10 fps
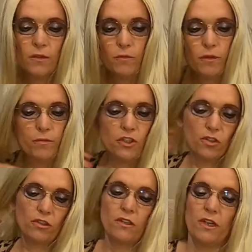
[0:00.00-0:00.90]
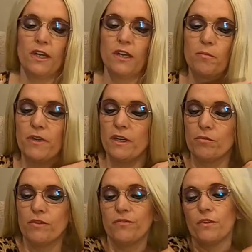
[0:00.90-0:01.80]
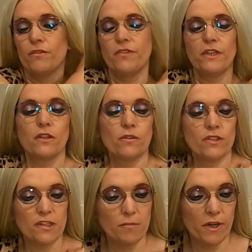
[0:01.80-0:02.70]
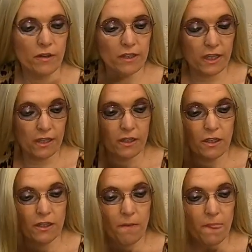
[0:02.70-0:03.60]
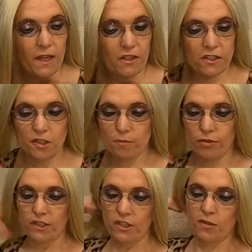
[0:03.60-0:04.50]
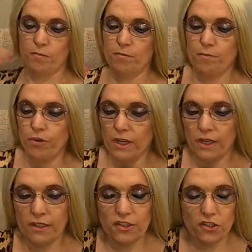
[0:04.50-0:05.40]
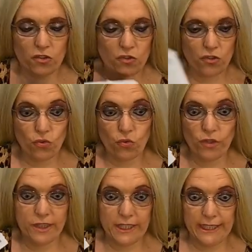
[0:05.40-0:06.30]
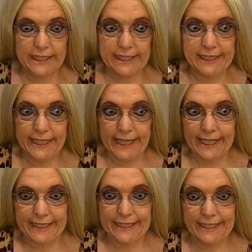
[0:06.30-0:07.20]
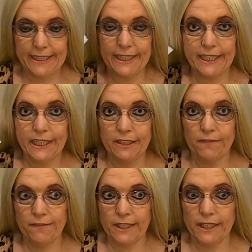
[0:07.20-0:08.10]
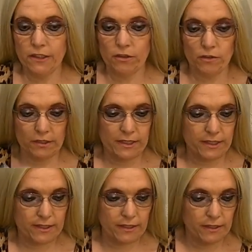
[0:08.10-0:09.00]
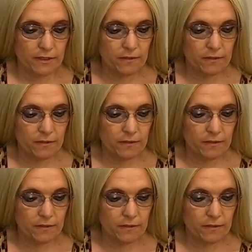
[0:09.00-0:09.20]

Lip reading: Well, we should like make review videos about and just put these products to the test in videos.